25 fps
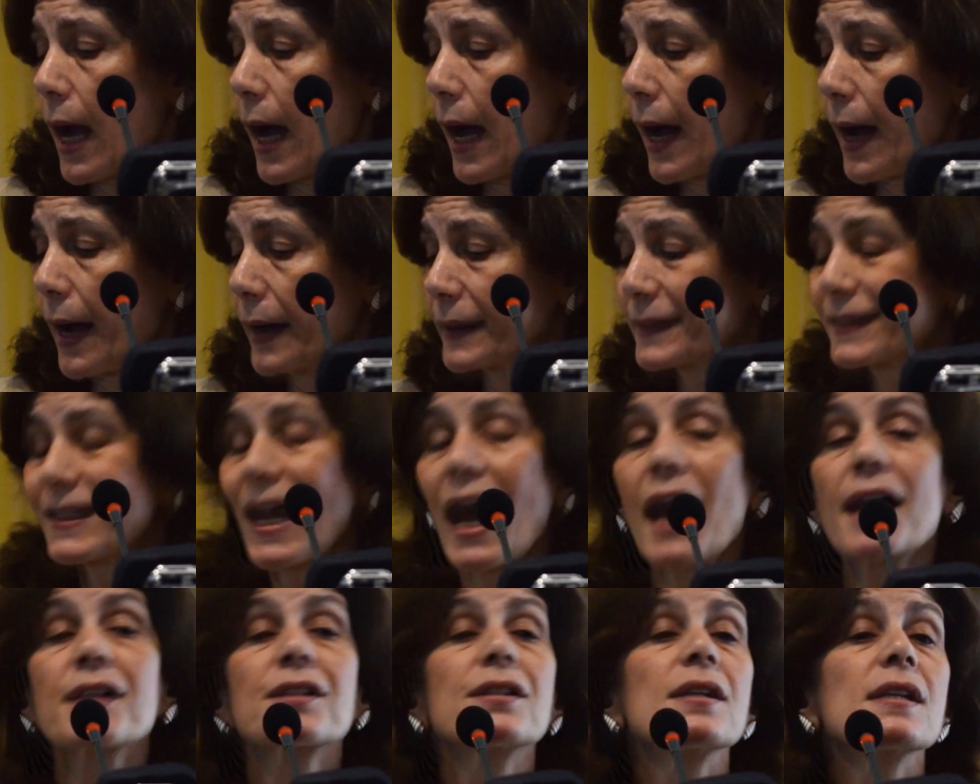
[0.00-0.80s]

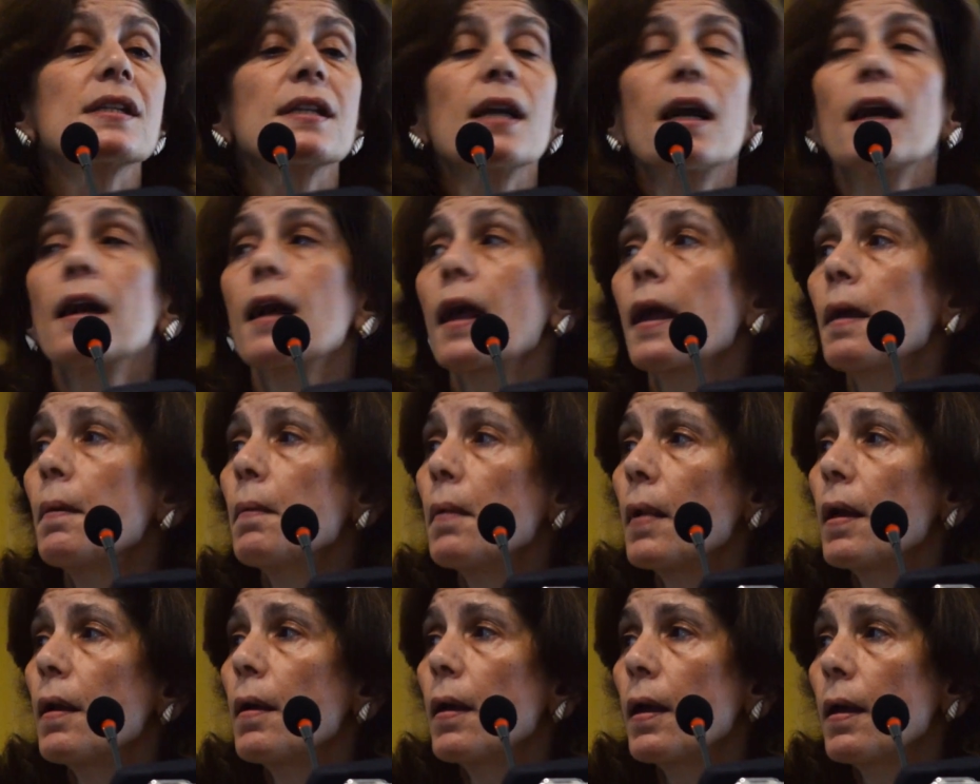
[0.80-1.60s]
Taxes are
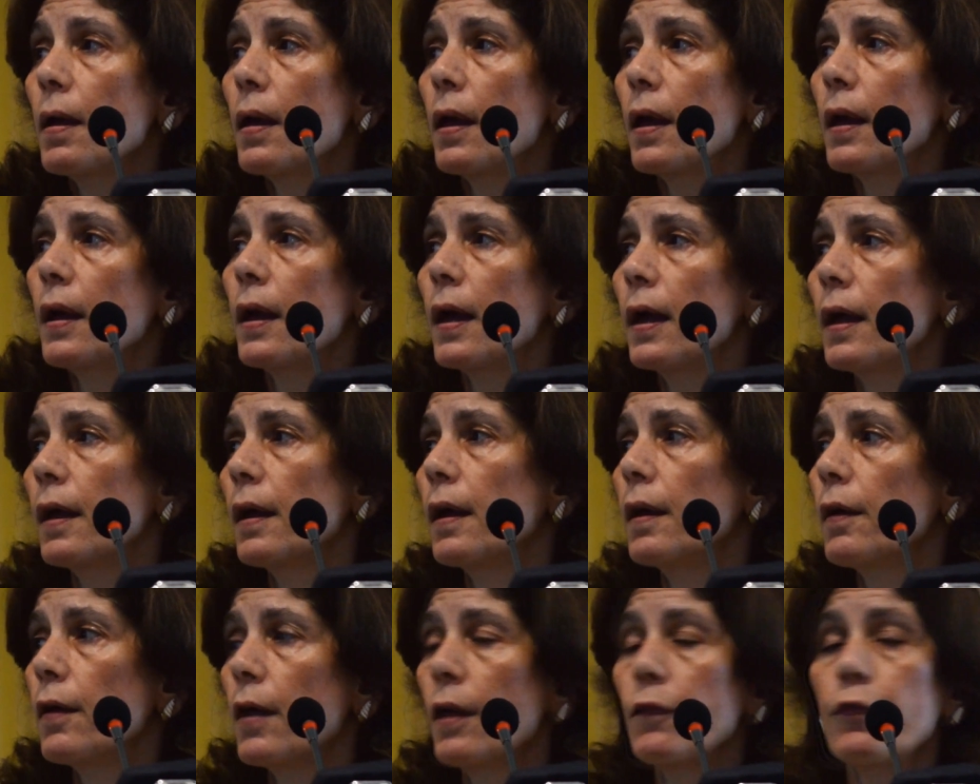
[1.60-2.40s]

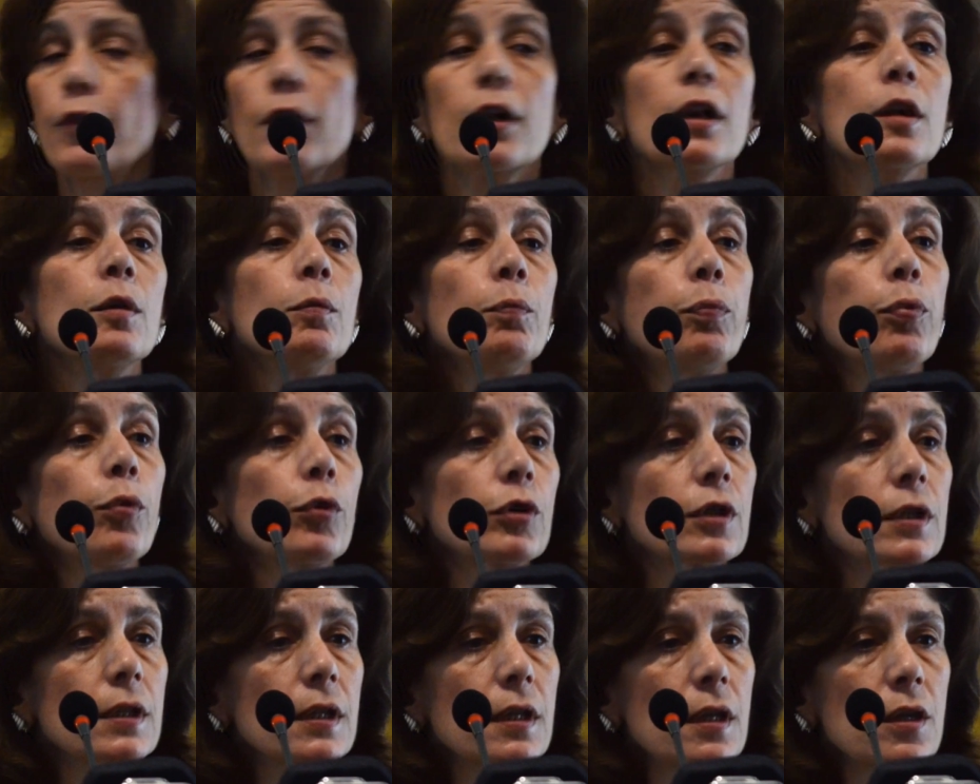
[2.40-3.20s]
a very
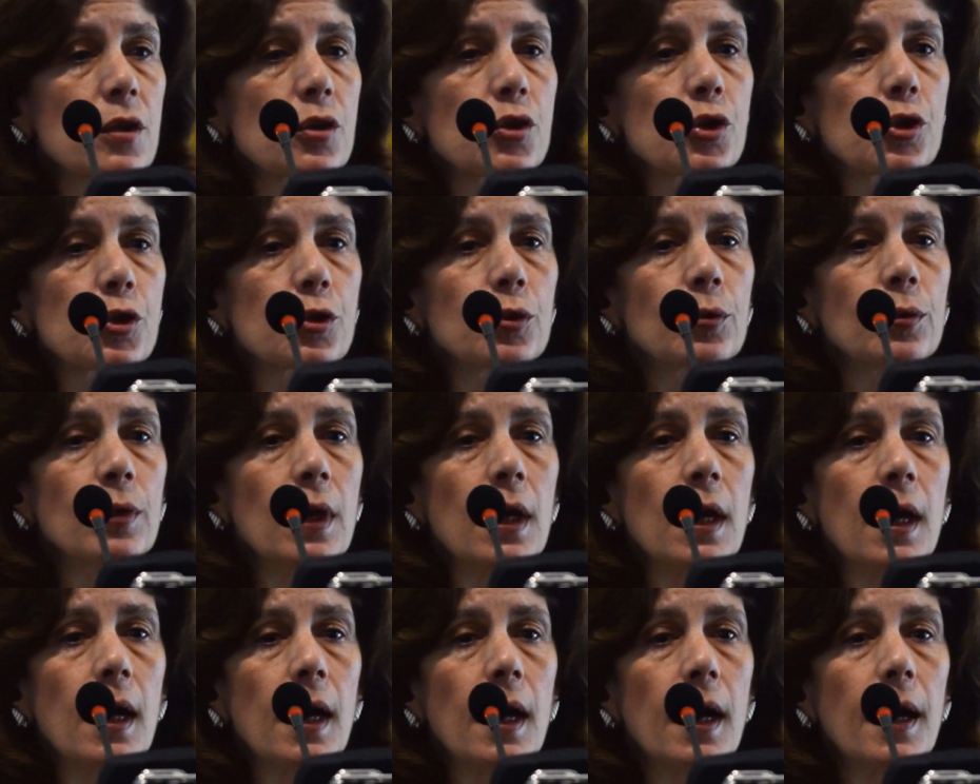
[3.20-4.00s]
important
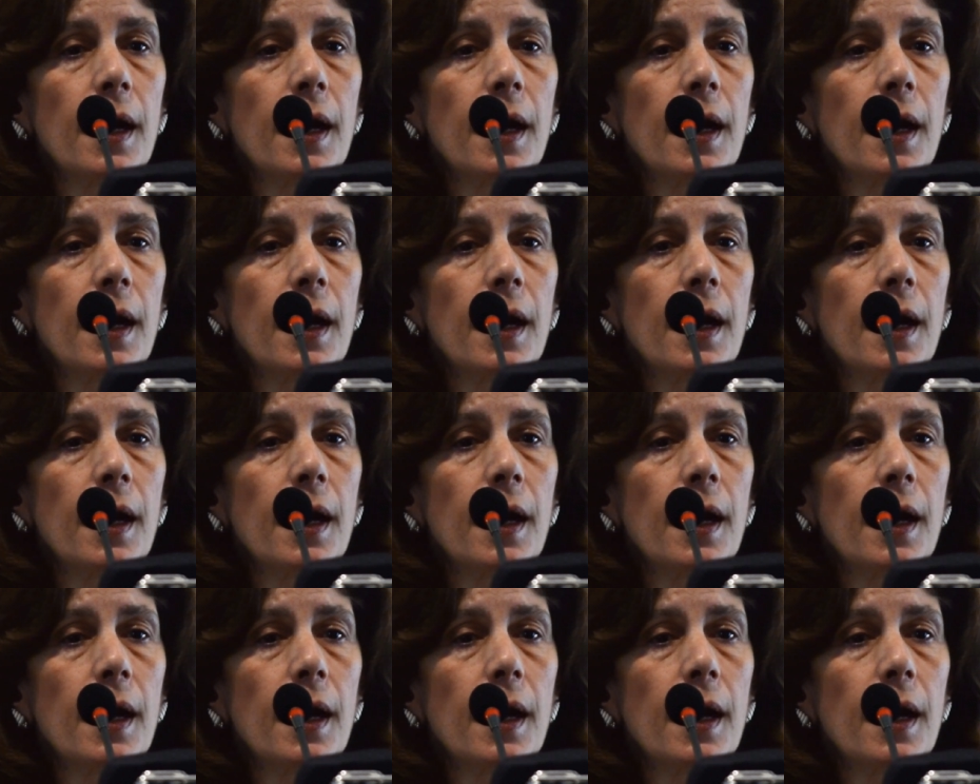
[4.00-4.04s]
issue.